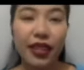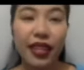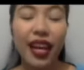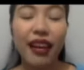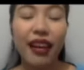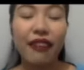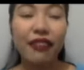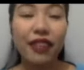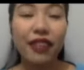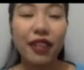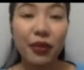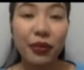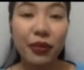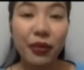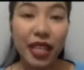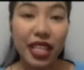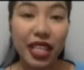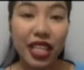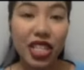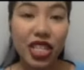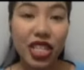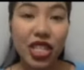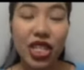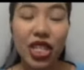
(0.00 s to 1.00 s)
After
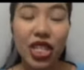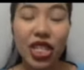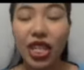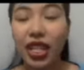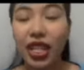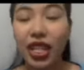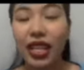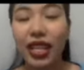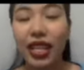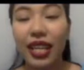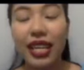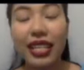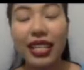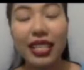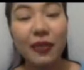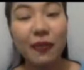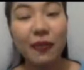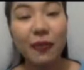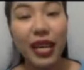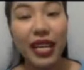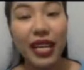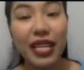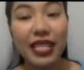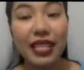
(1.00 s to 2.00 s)
which, it's
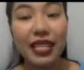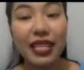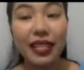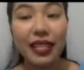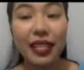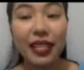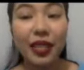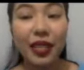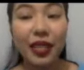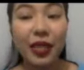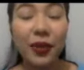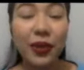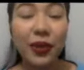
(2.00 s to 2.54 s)
best that